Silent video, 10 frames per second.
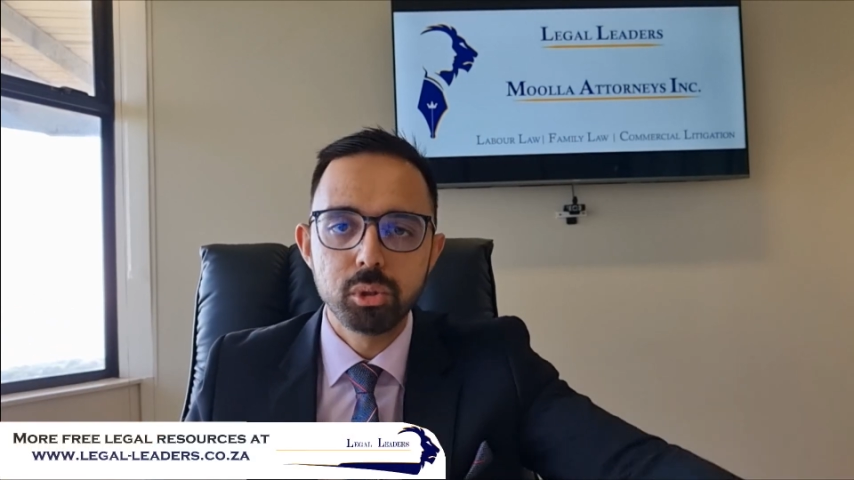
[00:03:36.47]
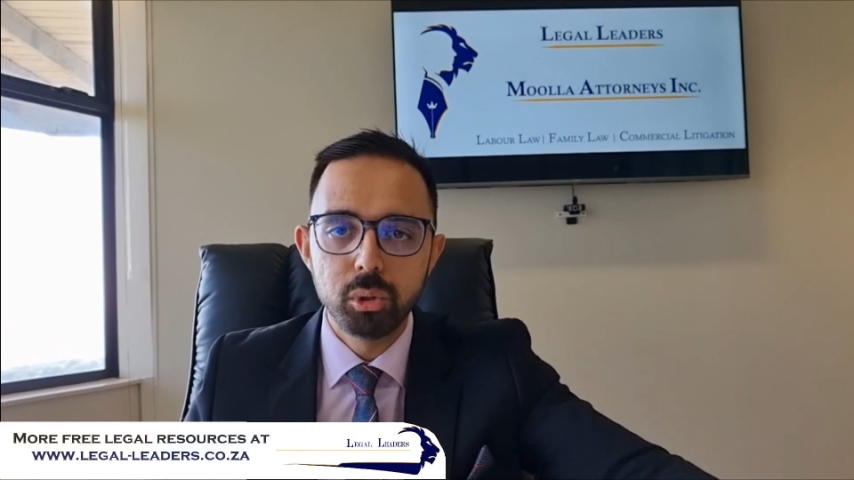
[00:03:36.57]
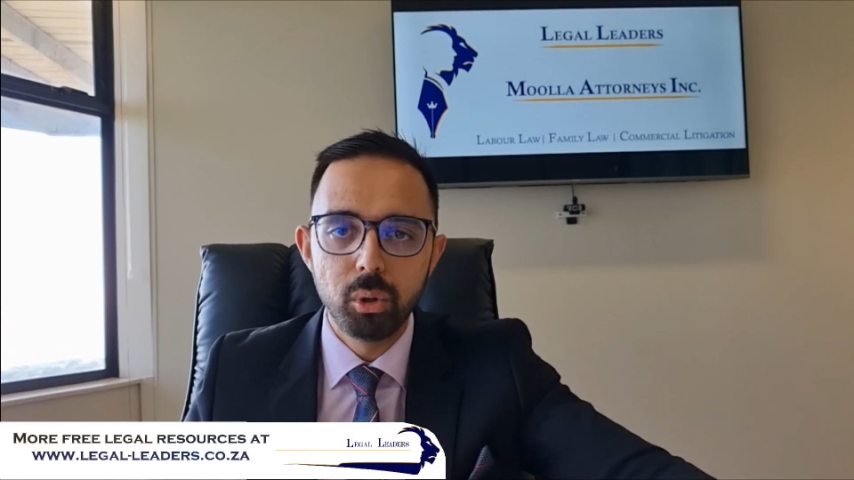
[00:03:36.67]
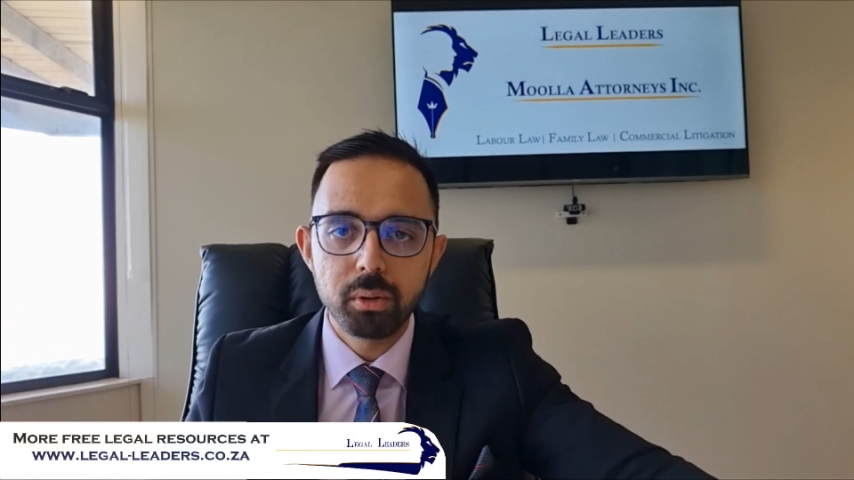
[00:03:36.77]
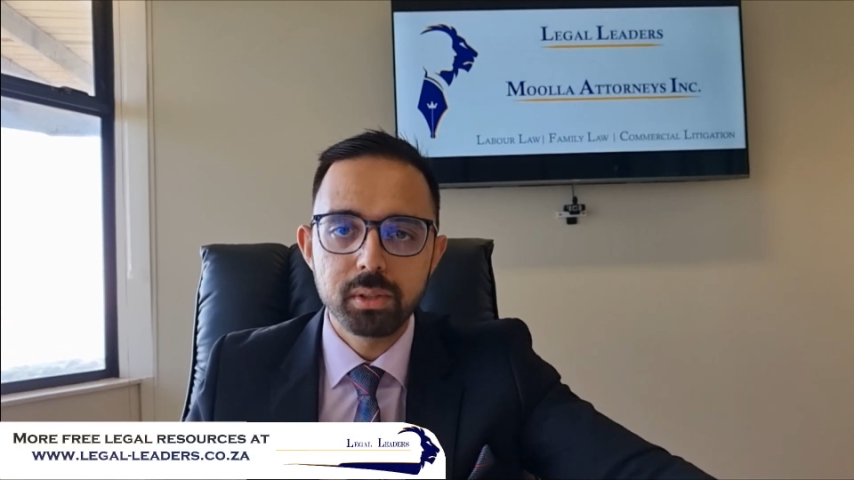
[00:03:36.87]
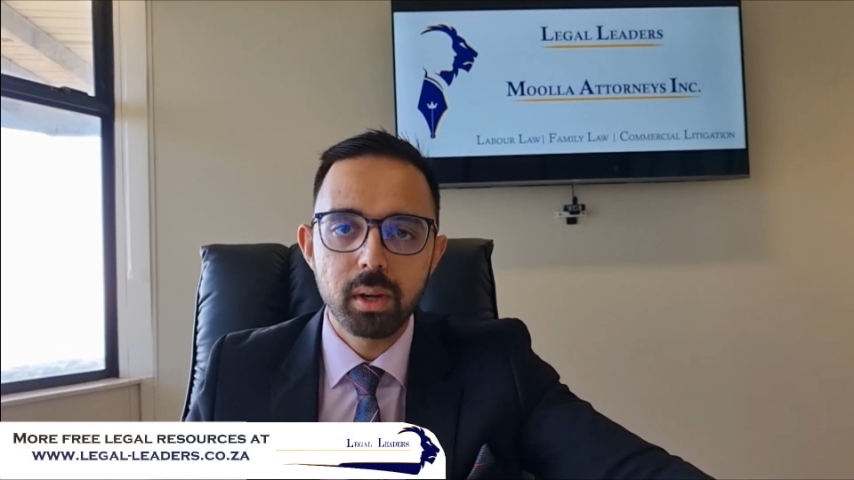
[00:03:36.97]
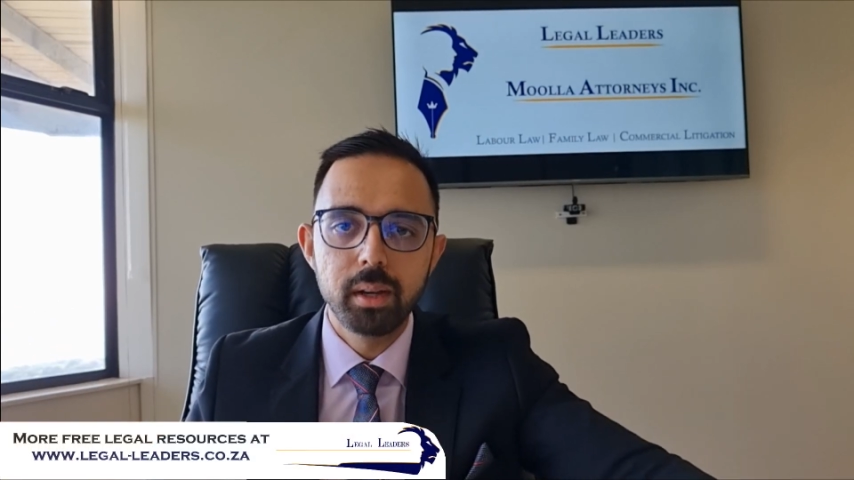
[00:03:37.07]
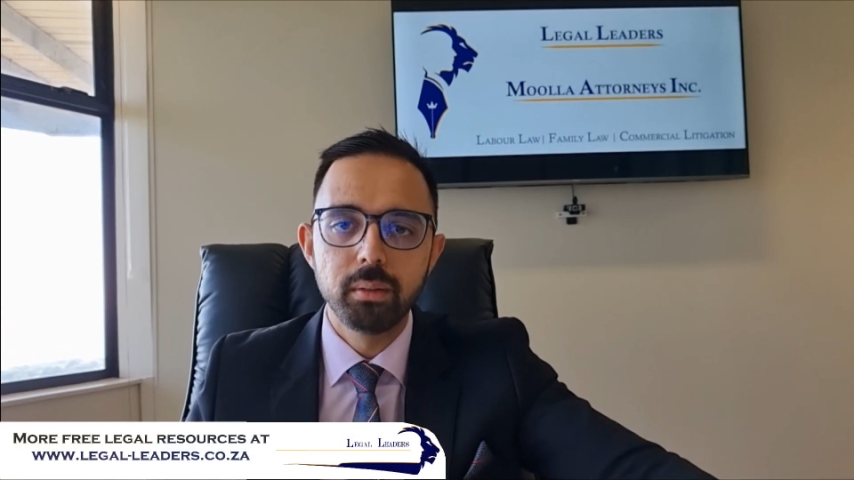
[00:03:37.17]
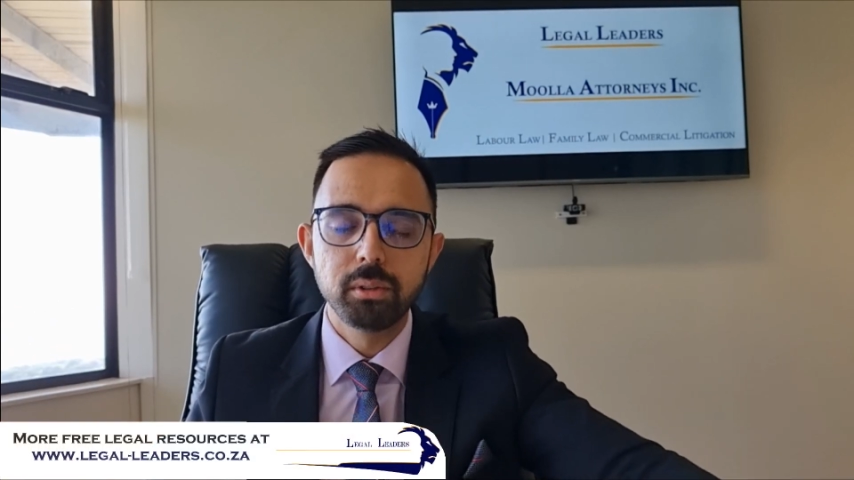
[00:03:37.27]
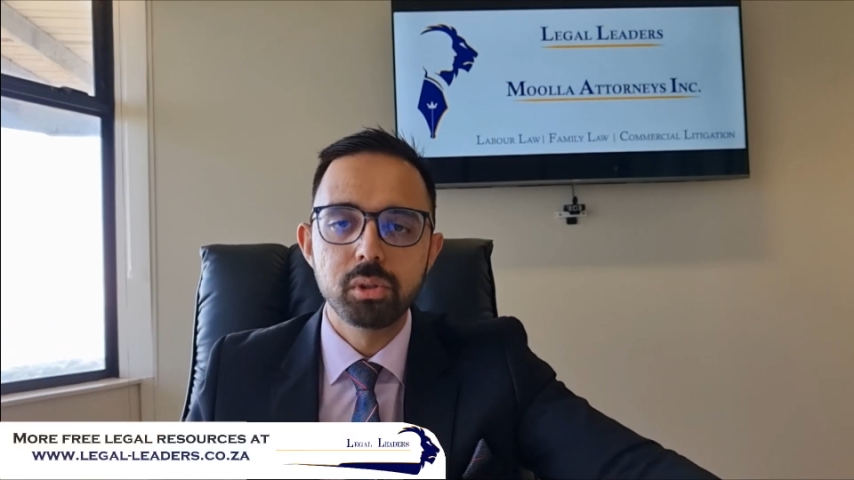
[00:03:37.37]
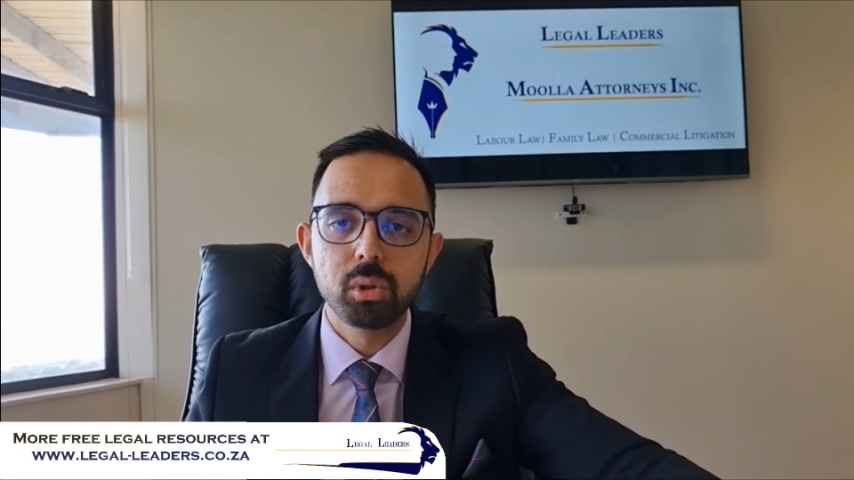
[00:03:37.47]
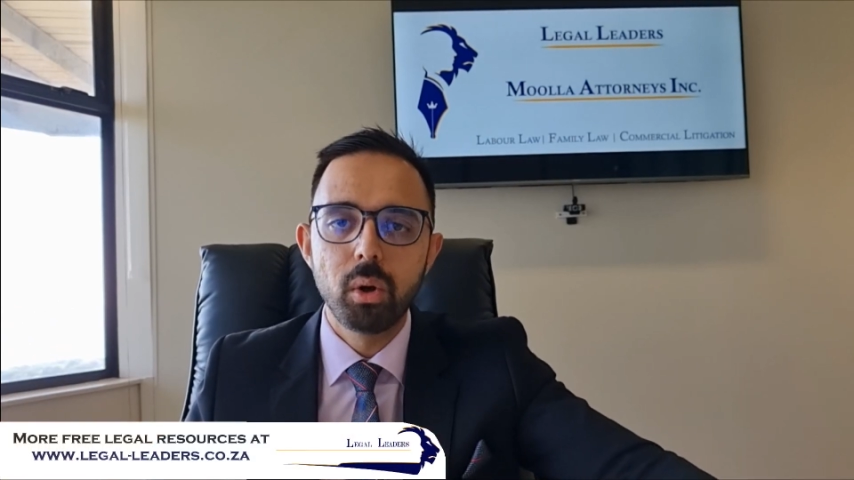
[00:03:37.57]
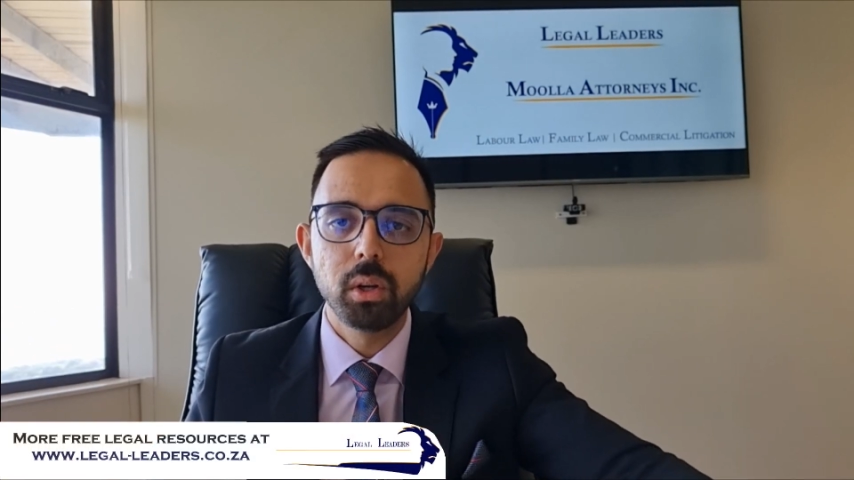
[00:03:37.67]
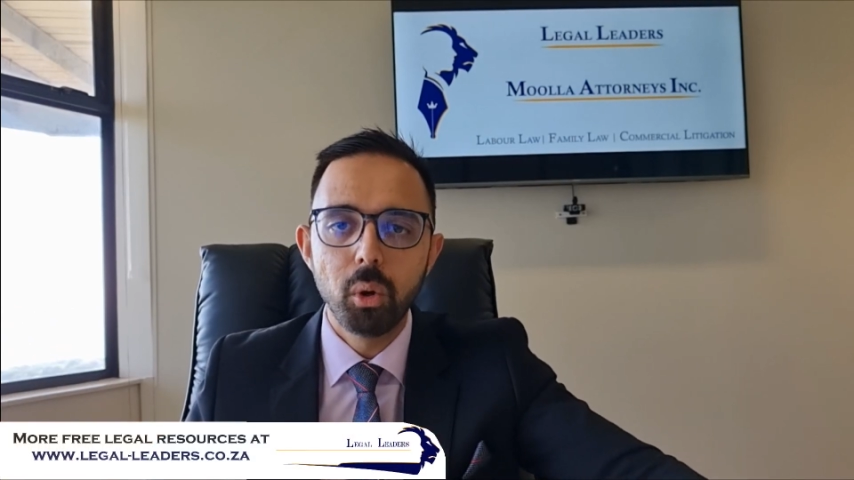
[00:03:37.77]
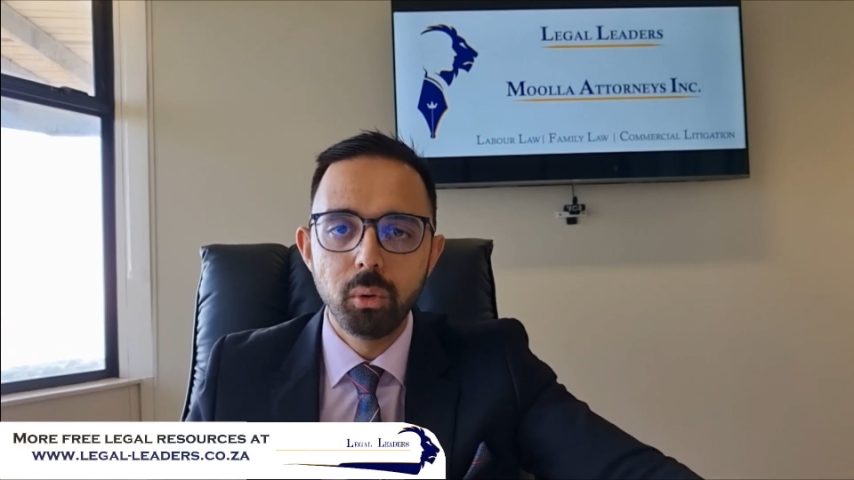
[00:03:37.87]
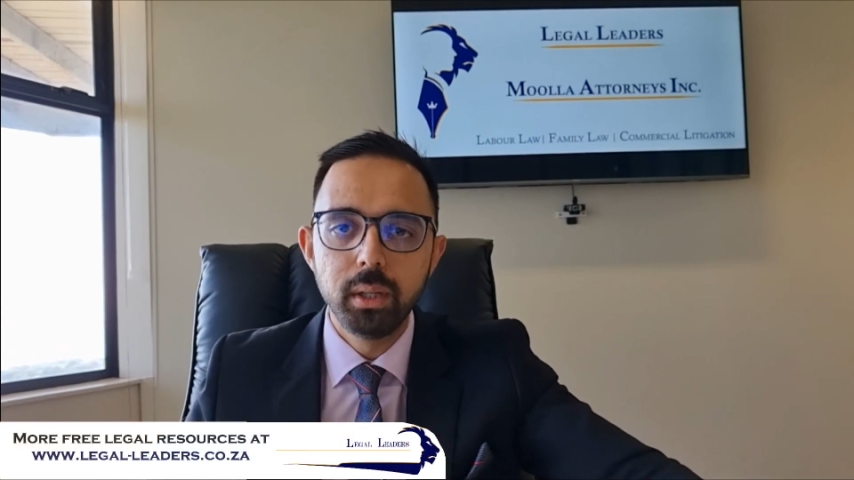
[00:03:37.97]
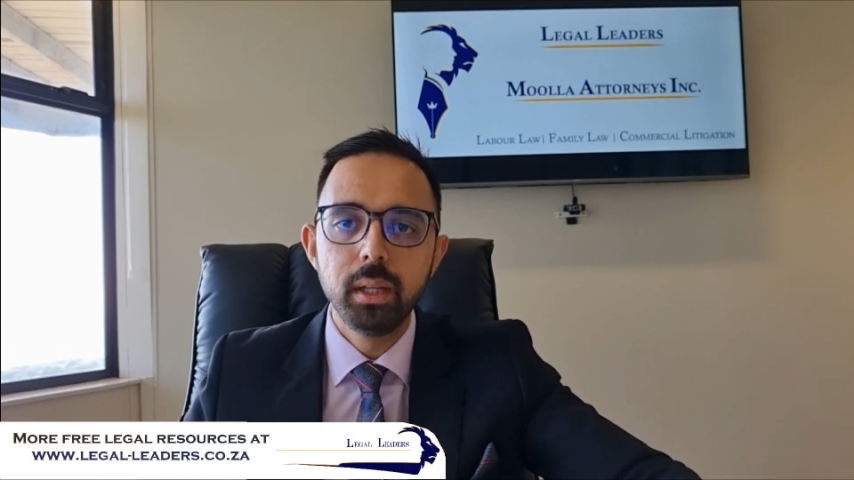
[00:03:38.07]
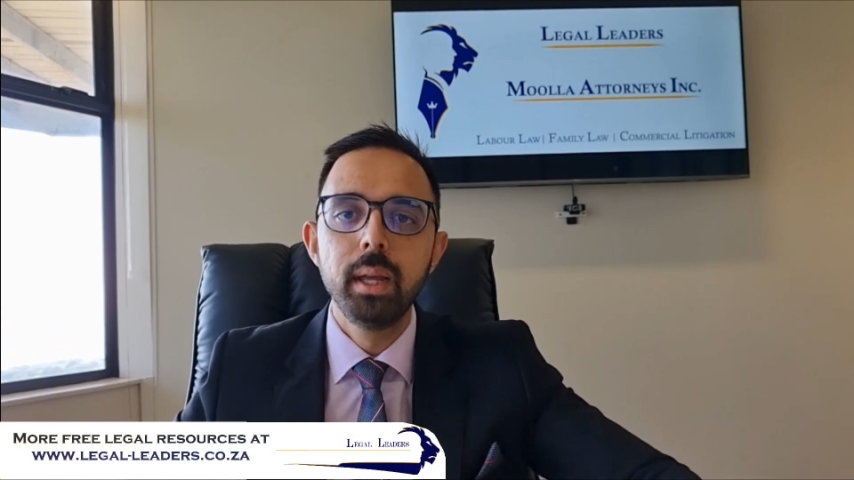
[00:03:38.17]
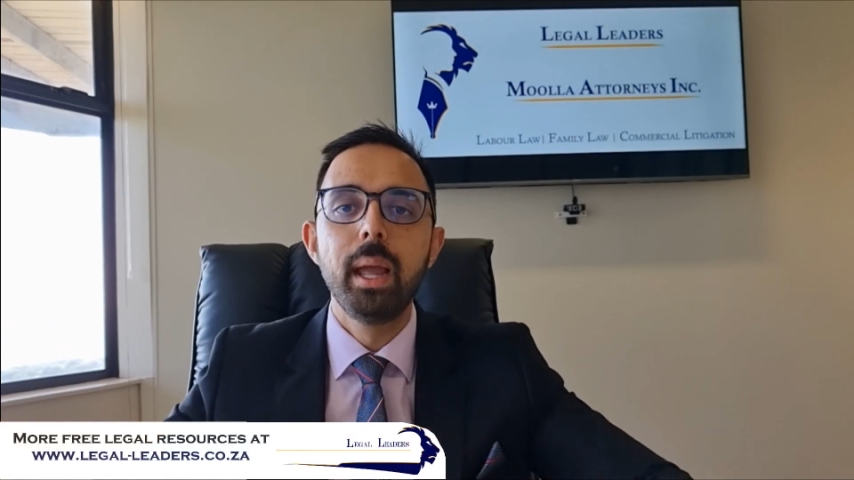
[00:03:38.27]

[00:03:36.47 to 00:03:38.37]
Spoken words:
to your side of the story only